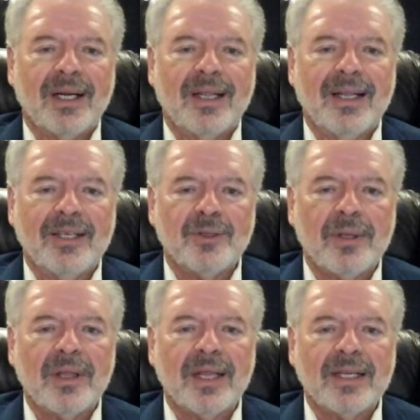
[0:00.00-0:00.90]
These are
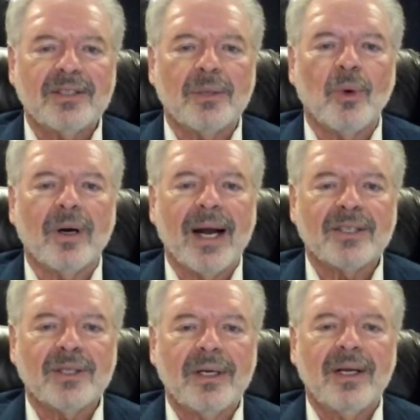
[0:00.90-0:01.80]
the things that we're
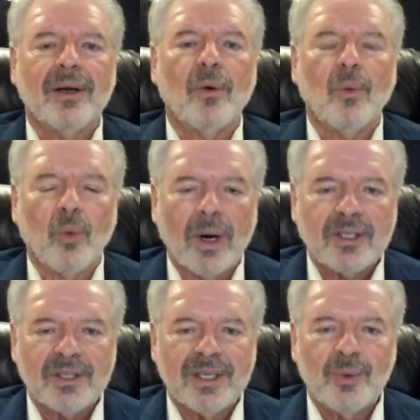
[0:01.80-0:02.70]
actually
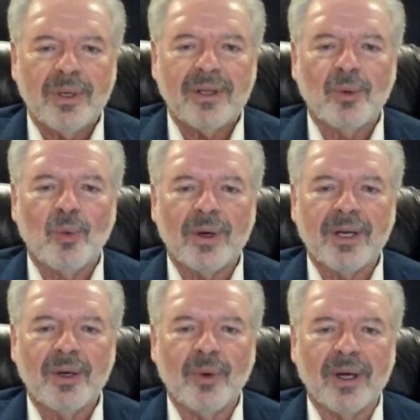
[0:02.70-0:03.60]
wrestling with and
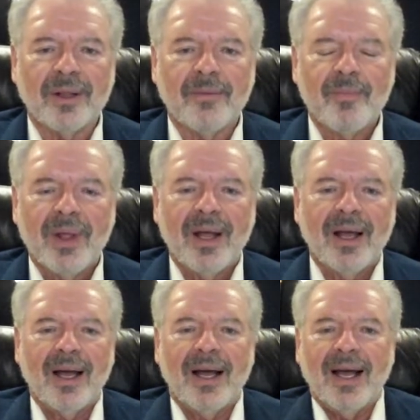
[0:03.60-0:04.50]
working with.
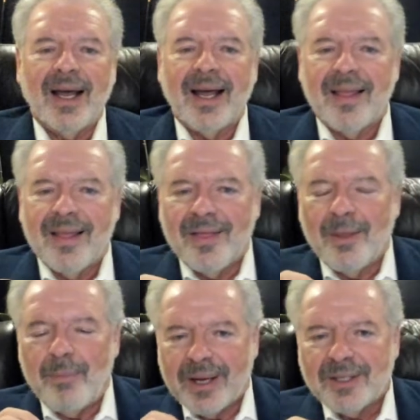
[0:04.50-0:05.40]
The
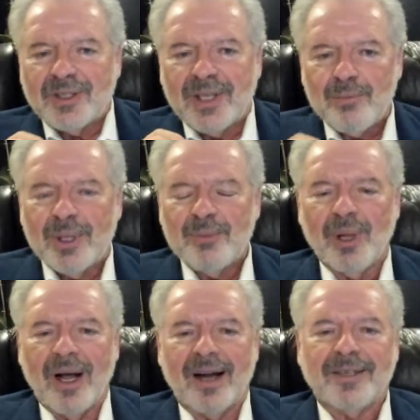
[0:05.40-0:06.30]
biggest stumbling
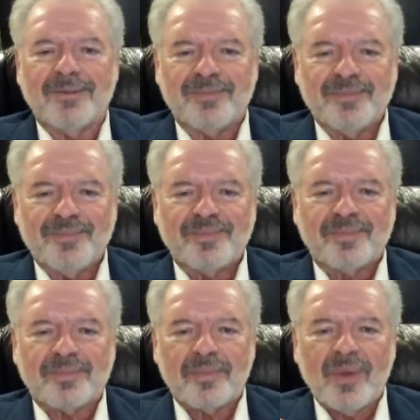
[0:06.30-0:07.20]
block,
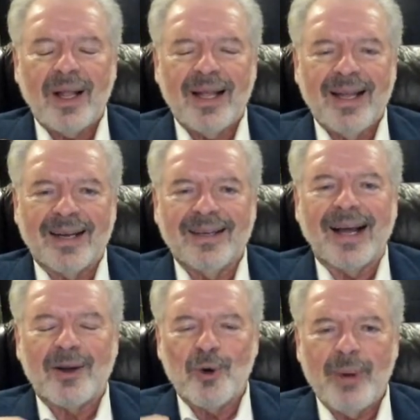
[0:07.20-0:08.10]
and
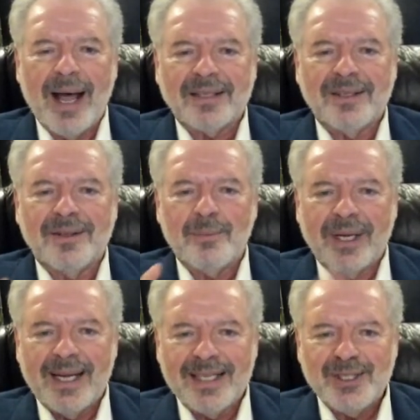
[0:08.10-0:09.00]
I go back to the
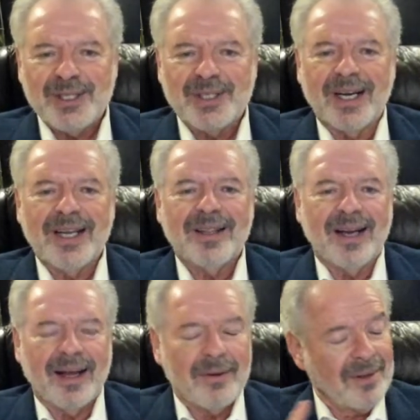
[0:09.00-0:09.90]
McKinsey study that
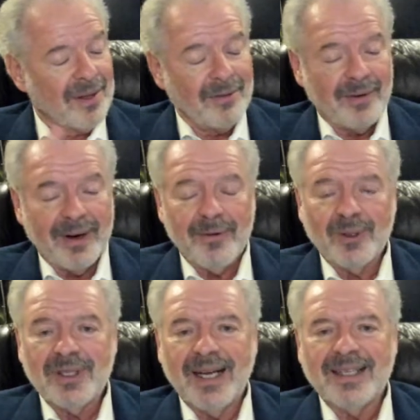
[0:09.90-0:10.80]
the very
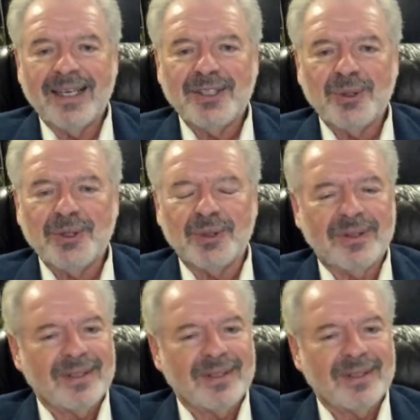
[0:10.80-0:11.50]
first slide I showed you,